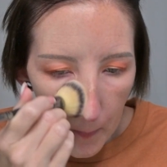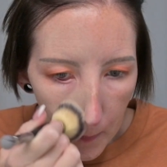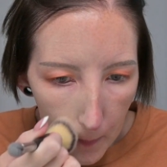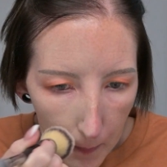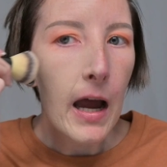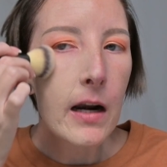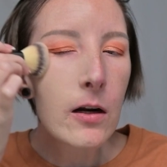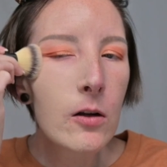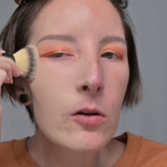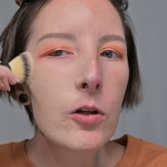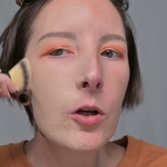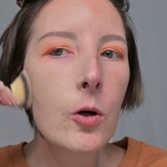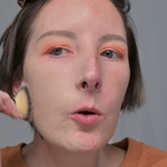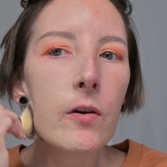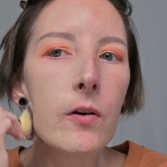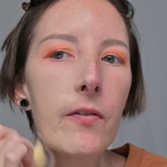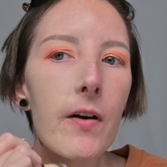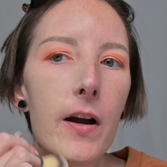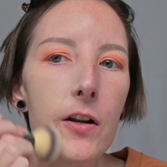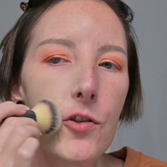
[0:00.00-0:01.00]
I don't know
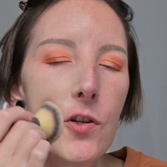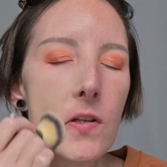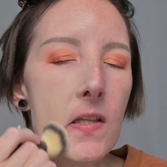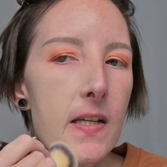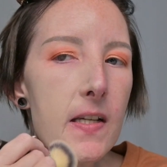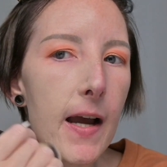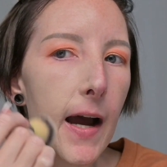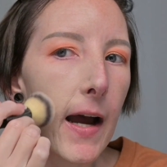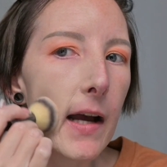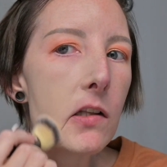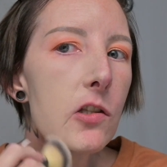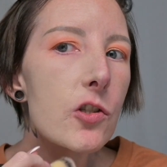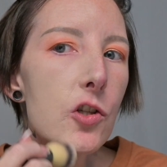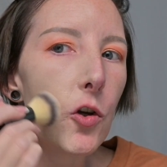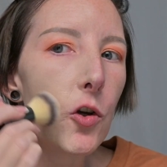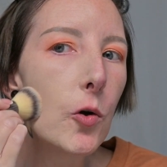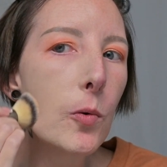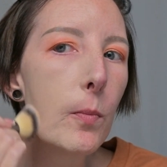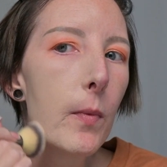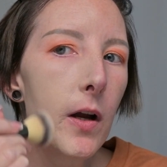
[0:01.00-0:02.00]
if I just got
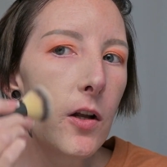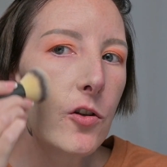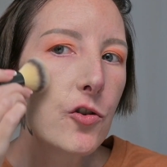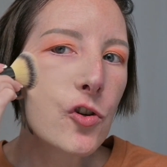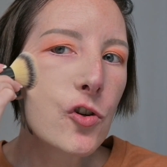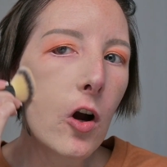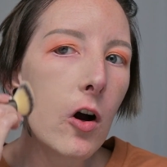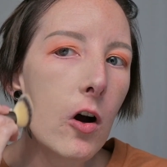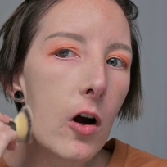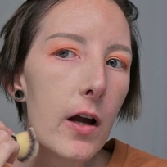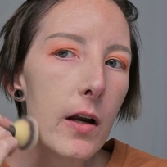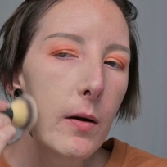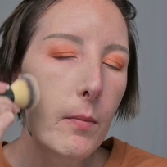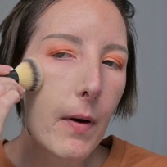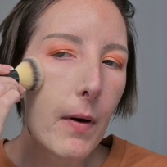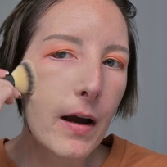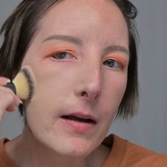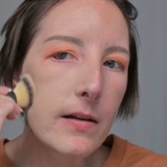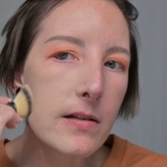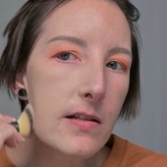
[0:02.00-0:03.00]
too much on
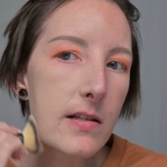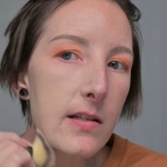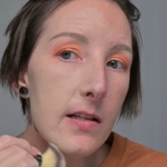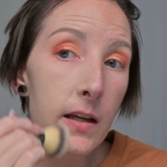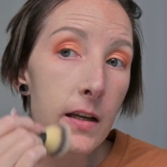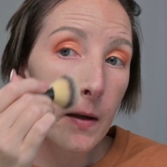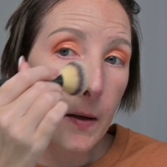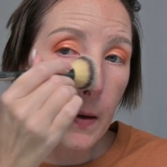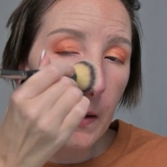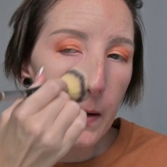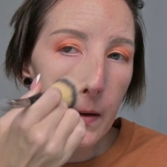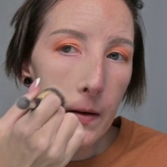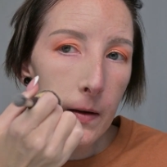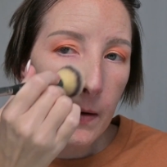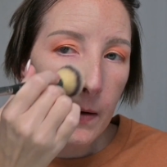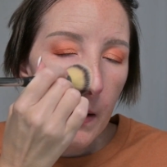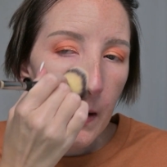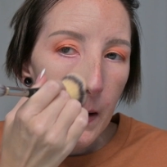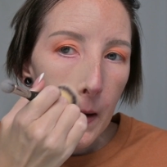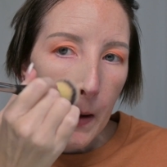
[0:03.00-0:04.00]
my skin
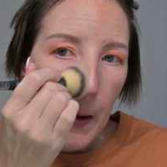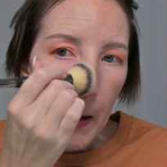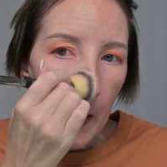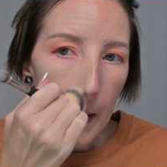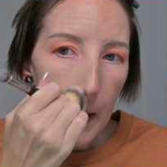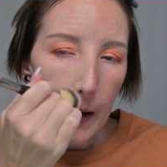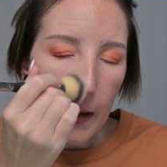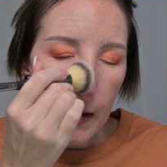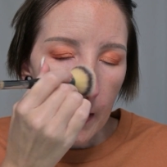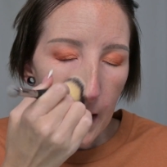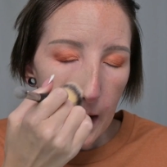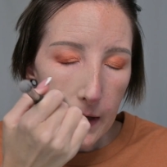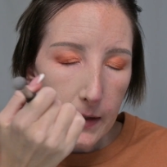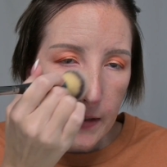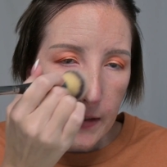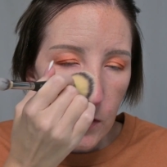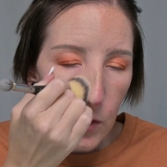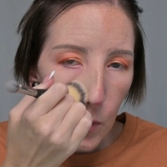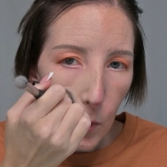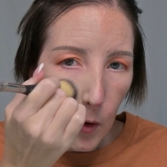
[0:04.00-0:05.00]
and I
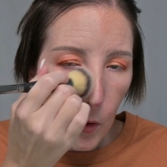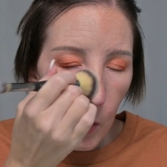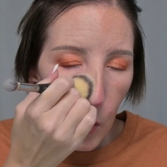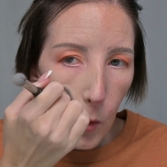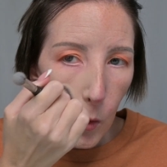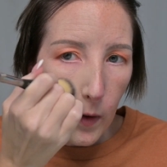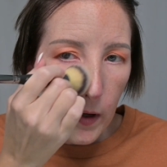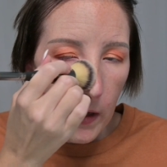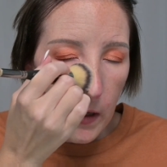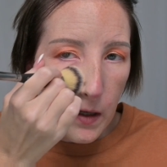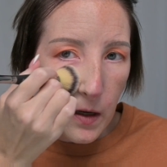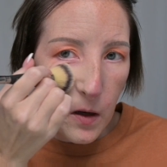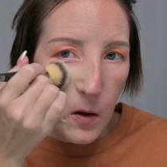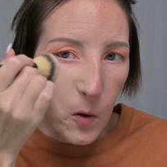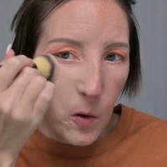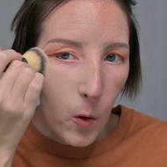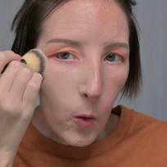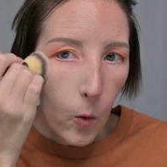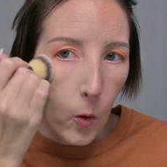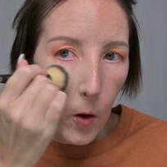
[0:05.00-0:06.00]
need to work quick,
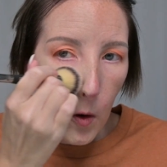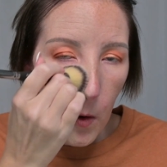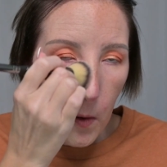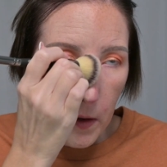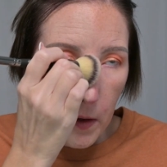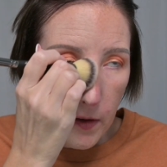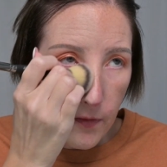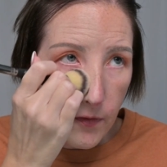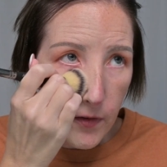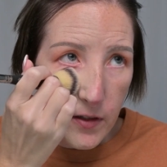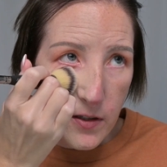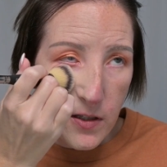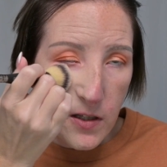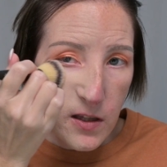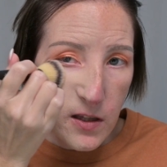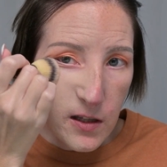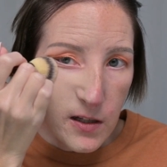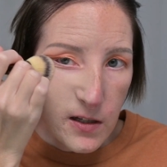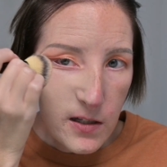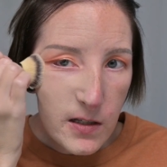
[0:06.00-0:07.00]
or if it's
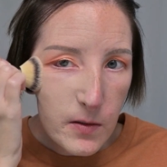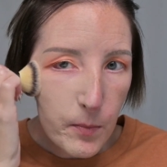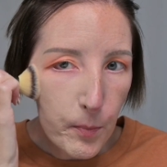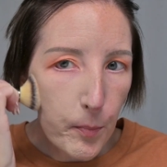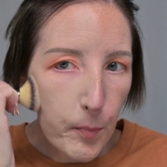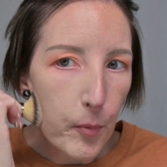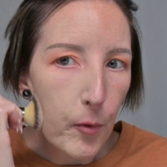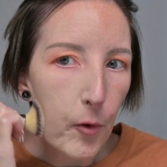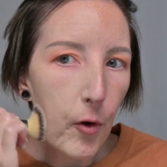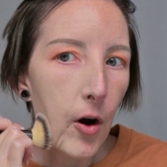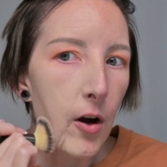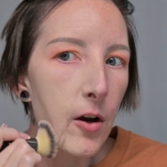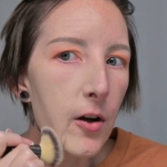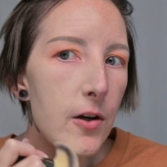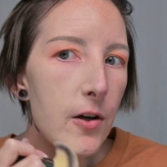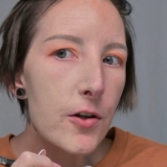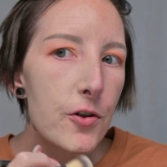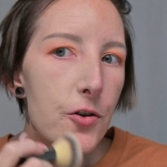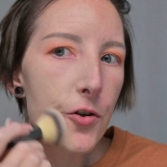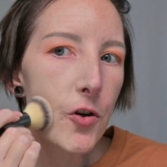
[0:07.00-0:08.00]
this
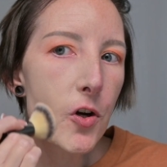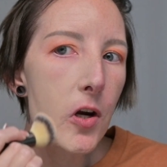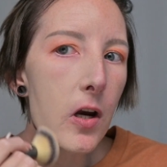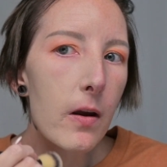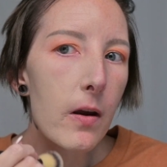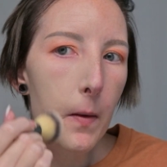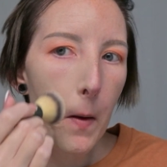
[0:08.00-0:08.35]
brush,